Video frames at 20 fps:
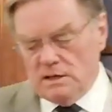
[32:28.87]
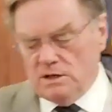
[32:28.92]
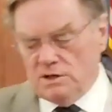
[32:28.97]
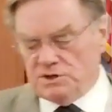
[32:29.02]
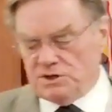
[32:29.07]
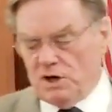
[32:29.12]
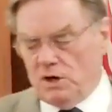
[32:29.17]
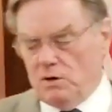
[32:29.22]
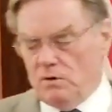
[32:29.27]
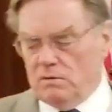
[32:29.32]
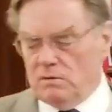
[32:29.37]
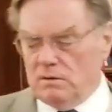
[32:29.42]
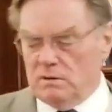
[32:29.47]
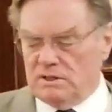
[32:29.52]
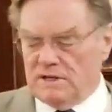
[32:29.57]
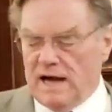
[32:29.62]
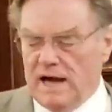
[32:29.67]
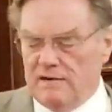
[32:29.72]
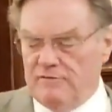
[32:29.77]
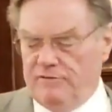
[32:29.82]

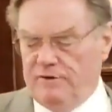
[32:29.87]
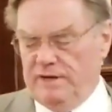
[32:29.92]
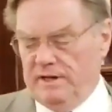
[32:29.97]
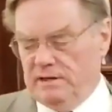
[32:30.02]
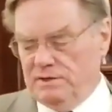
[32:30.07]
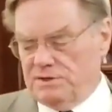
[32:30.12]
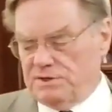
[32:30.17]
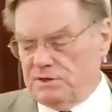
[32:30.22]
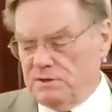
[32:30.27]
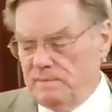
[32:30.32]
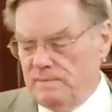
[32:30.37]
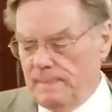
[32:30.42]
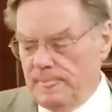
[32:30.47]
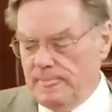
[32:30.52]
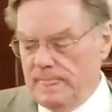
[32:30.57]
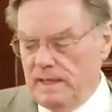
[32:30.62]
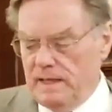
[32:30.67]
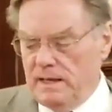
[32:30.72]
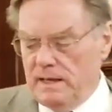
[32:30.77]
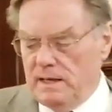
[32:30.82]
So, confidence.
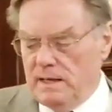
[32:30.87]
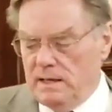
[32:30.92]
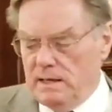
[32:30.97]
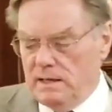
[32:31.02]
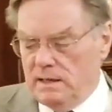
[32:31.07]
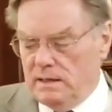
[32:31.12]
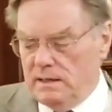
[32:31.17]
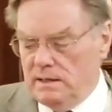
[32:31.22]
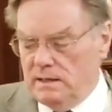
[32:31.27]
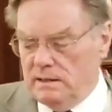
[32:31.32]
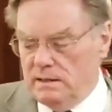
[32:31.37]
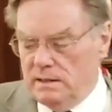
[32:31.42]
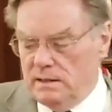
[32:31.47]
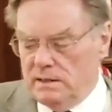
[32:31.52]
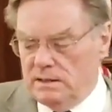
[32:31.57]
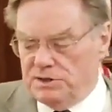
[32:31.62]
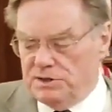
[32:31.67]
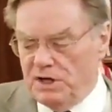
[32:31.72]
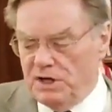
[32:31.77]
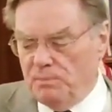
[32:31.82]

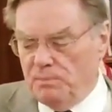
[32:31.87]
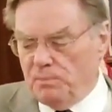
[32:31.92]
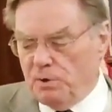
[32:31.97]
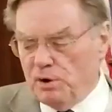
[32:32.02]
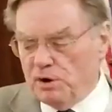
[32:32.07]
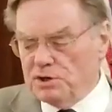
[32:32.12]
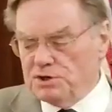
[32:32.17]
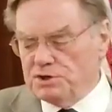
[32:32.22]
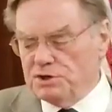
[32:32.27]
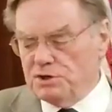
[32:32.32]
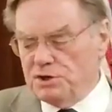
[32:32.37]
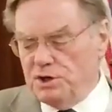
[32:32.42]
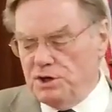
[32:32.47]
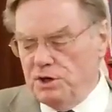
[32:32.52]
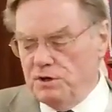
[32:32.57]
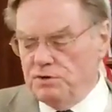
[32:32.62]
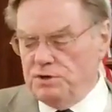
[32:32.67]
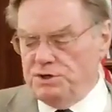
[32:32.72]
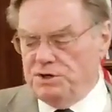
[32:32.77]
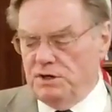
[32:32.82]
See,
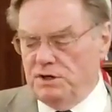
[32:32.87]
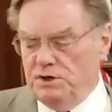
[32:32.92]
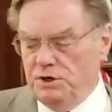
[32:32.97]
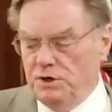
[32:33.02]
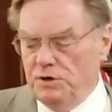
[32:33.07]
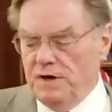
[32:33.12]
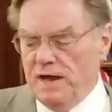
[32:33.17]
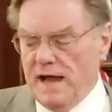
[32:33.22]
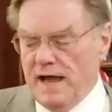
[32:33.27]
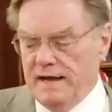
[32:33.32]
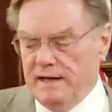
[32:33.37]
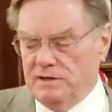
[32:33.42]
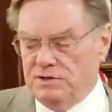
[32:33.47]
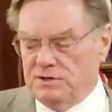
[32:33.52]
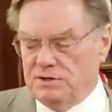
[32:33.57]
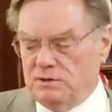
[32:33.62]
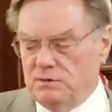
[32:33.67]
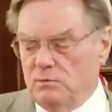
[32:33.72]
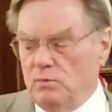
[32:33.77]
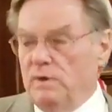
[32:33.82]
persecution
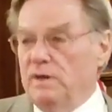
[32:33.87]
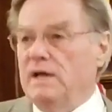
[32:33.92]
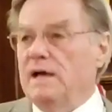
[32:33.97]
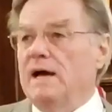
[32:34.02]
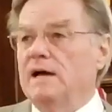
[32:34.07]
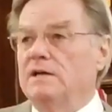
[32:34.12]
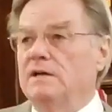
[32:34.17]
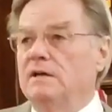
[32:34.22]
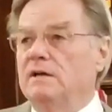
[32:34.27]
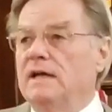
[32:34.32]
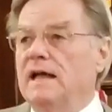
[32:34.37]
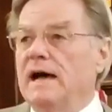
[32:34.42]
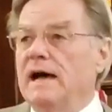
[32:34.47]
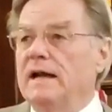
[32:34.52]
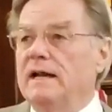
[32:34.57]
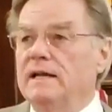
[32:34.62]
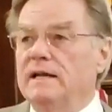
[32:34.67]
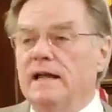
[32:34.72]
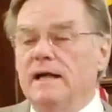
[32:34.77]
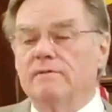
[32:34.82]
unites. We got
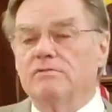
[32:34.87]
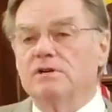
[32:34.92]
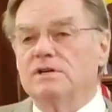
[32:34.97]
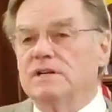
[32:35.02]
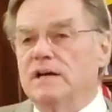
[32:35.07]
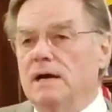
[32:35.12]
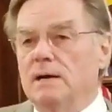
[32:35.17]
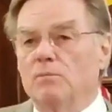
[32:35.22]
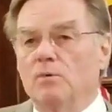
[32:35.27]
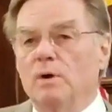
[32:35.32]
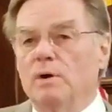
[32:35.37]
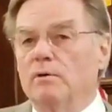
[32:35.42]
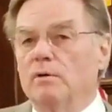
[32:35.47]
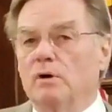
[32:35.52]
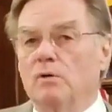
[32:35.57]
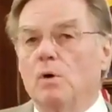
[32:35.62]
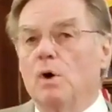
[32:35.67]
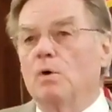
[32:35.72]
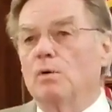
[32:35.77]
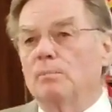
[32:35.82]
united every time we were,
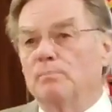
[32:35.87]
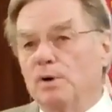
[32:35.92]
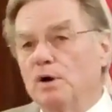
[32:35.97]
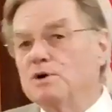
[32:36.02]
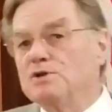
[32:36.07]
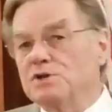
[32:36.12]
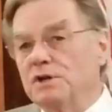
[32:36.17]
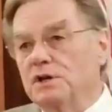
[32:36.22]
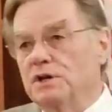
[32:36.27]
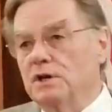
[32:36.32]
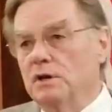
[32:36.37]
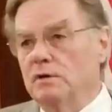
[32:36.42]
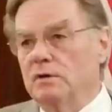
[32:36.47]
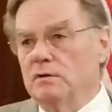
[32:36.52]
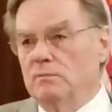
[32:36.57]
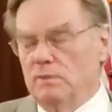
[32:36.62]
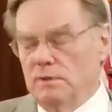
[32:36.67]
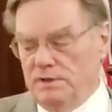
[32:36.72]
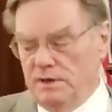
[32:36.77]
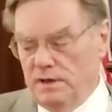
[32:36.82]
quote,
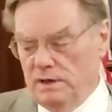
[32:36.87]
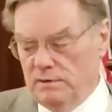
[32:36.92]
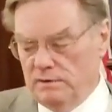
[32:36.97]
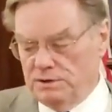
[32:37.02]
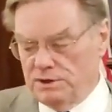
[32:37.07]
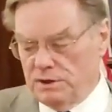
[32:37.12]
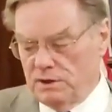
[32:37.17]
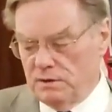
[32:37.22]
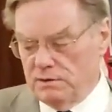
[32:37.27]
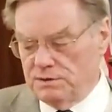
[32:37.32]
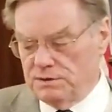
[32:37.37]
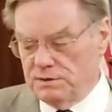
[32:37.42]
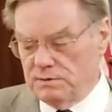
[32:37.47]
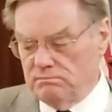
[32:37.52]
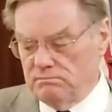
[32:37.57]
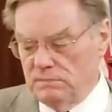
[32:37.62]
persecuted with the other church